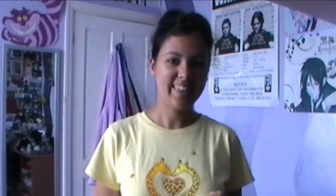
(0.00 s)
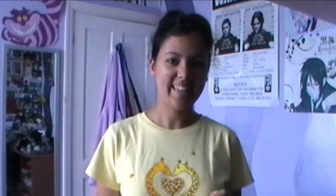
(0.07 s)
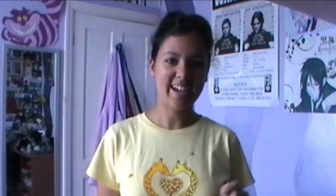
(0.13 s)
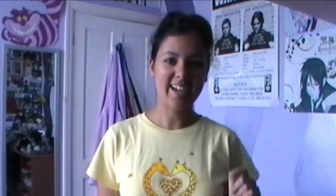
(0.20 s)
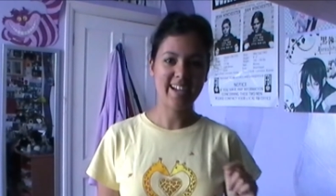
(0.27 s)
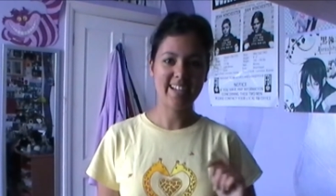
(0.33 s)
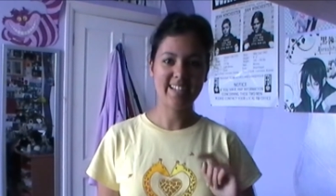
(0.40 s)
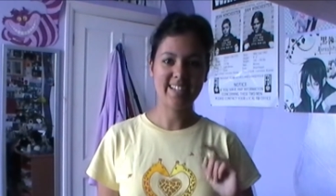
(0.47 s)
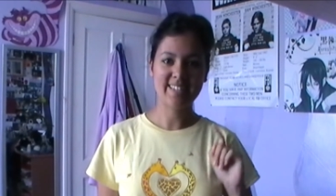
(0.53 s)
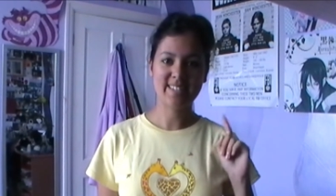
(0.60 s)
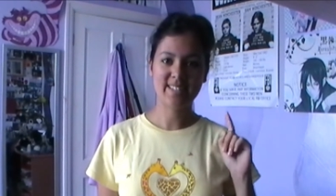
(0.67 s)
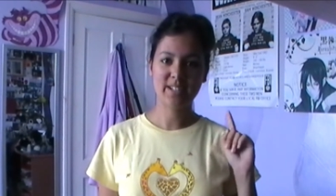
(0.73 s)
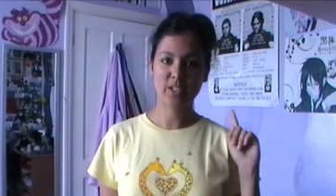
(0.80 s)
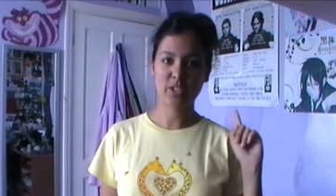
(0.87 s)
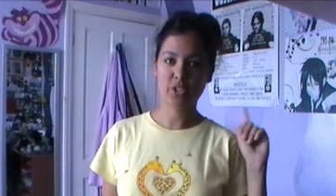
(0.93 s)

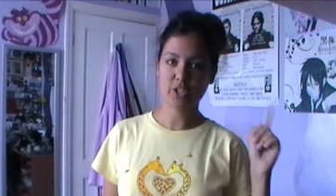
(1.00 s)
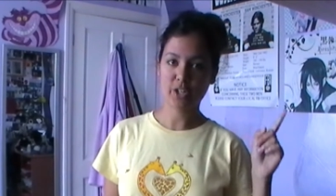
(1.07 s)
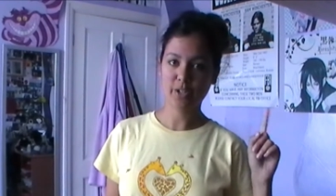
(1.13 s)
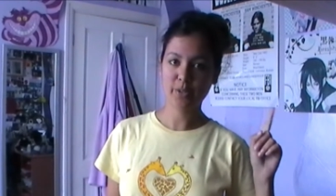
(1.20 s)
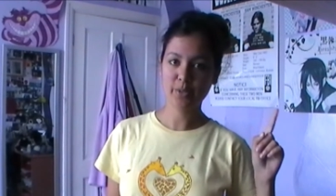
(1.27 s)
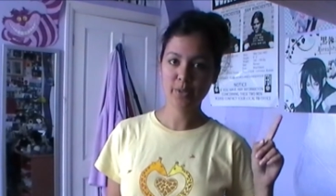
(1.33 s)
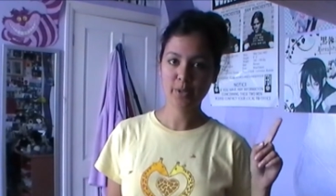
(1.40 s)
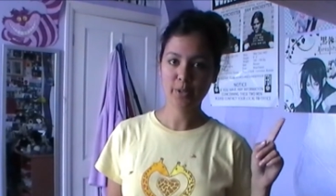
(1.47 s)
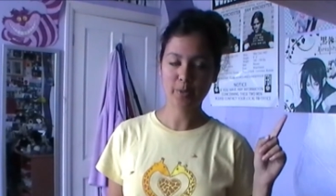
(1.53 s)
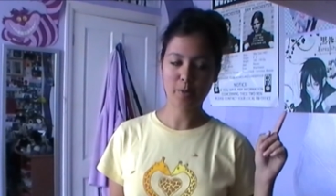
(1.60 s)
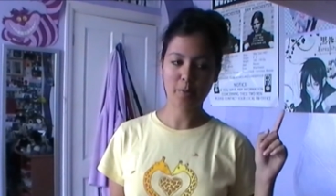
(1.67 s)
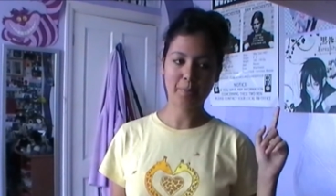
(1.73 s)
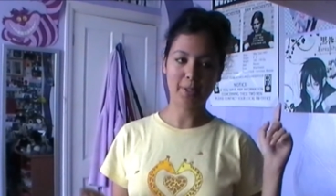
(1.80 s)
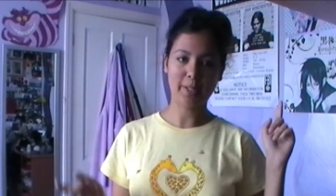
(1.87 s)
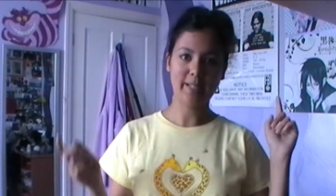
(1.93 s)
there's Jo, who
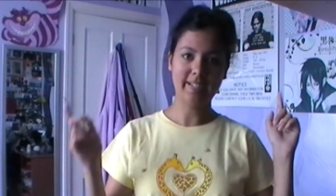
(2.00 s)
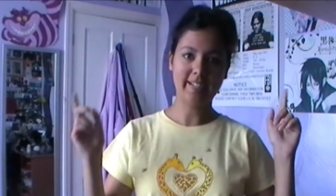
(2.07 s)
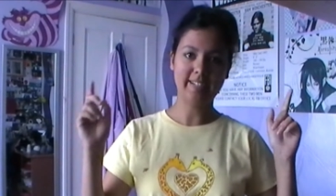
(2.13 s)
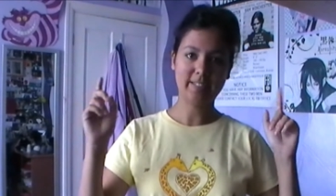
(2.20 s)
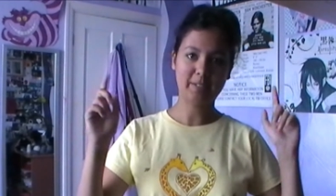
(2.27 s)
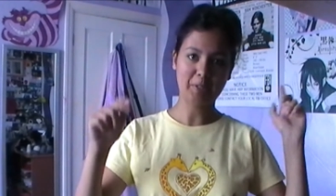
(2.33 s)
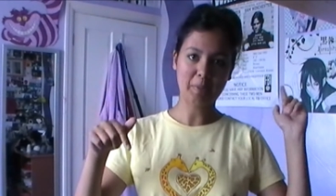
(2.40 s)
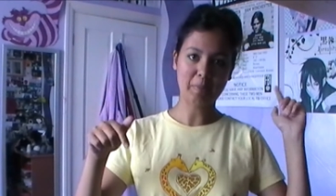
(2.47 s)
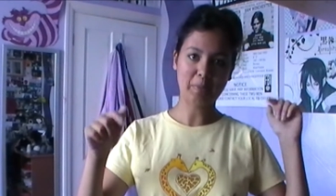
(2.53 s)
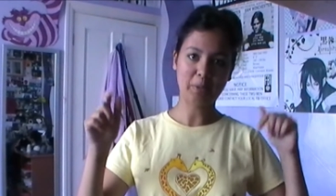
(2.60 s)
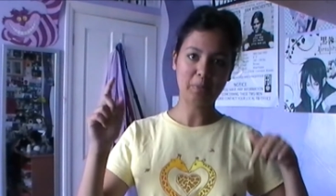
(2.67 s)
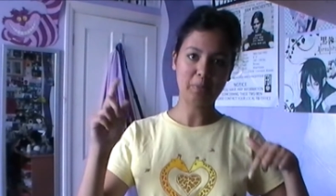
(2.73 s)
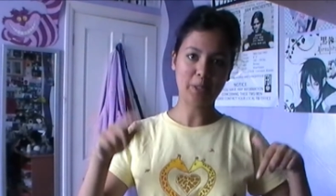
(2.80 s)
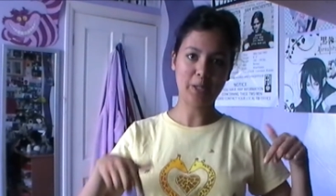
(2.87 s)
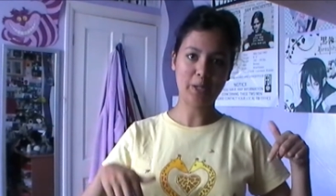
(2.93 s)
I'll put a link to her
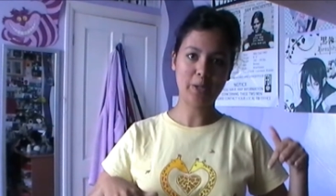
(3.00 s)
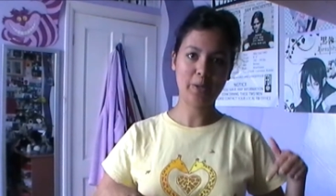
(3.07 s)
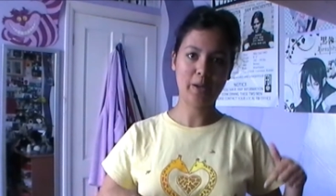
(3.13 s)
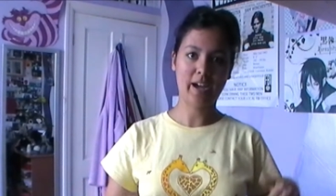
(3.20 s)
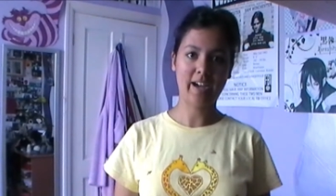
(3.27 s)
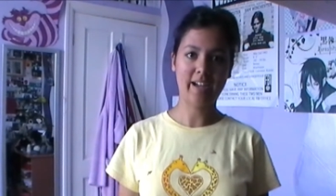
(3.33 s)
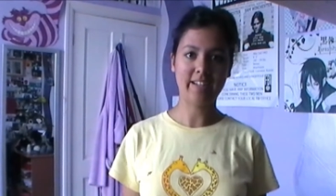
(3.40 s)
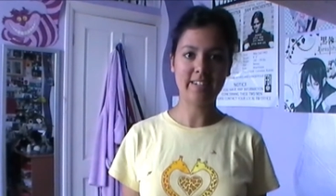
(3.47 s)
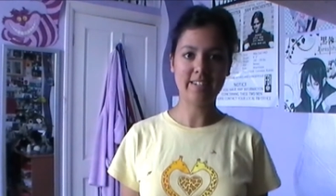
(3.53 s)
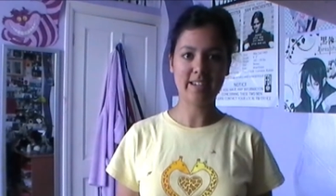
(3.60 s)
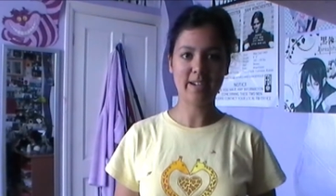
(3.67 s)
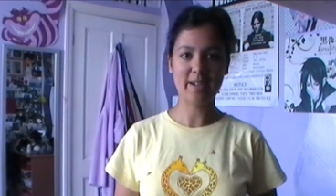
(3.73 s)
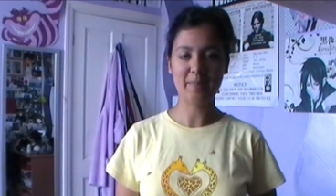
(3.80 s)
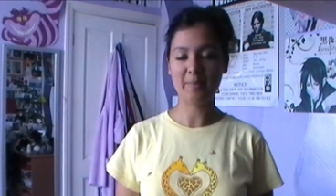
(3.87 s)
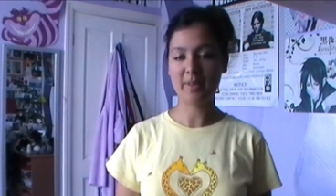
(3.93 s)
blog below, and
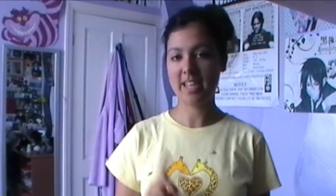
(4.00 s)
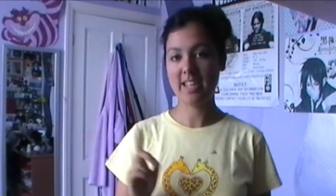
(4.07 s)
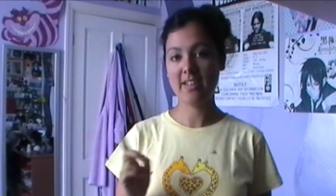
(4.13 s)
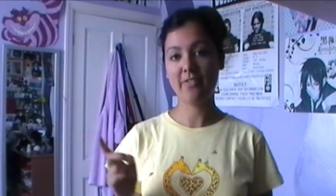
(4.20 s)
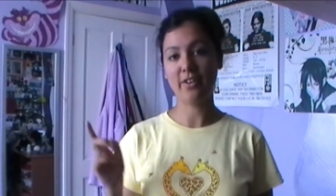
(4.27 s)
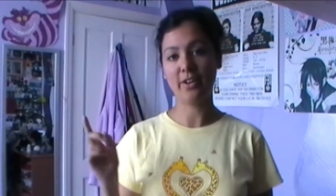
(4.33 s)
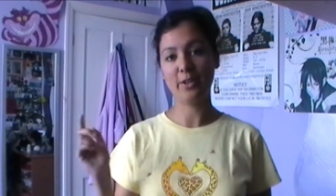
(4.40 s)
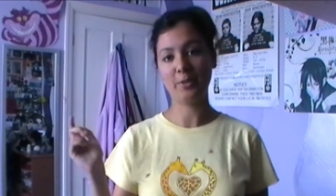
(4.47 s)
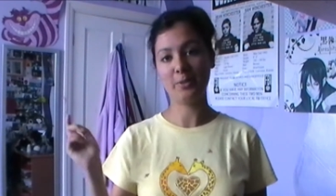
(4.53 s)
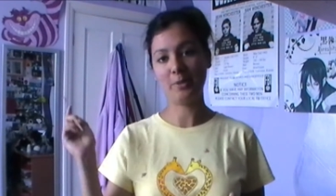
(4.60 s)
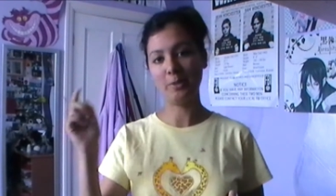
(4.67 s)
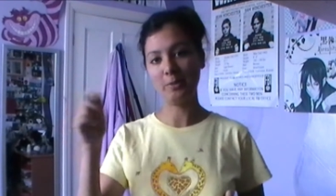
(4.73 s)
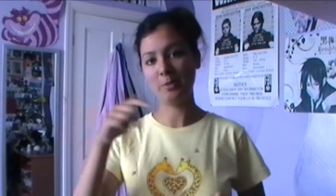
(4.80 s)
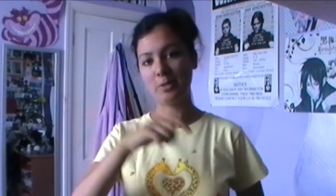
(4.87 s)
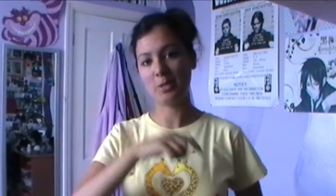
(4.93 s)
um, Aoife, who
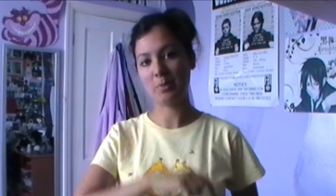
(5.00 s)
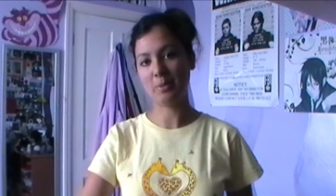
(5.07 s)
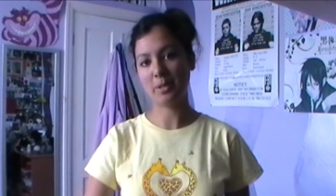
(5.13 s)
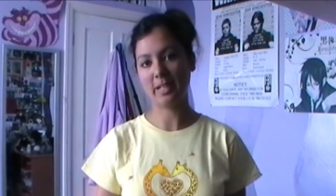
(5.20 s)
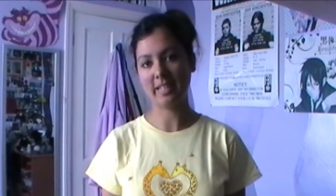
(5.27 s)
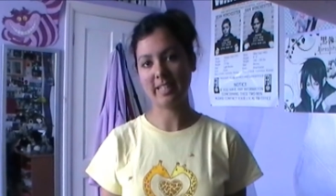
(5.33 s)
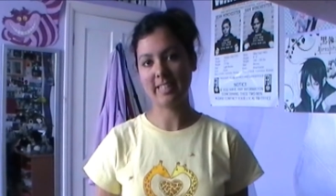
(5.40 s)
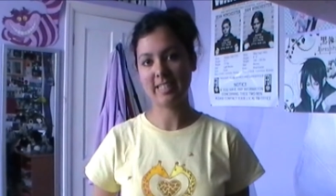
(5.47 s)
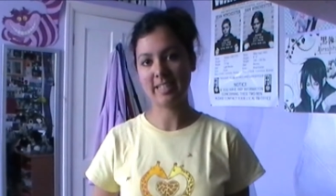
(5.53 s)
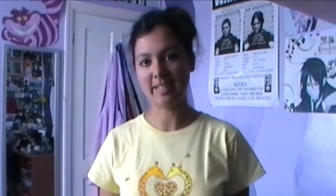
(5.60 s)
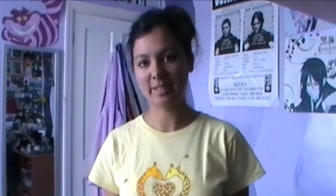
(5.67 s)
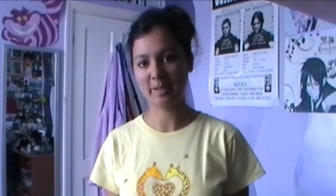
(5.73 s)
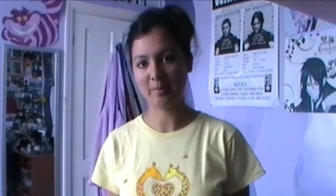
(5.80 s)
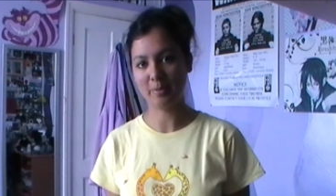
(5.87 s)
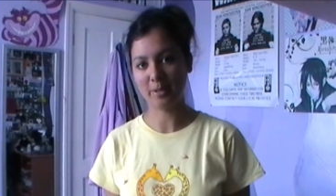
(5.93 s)
I'll also put a link to
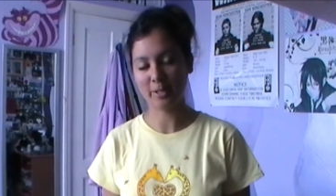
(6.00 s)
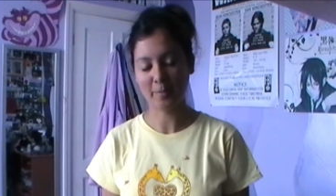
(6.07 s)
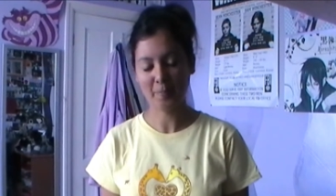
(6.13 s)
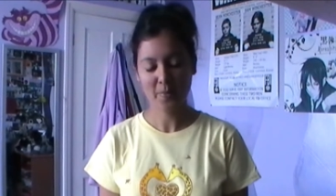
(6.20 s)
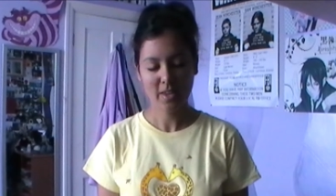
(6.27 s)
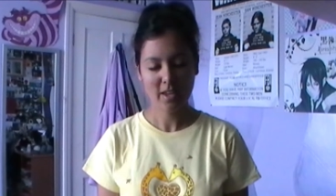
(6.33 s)
her Tumblr.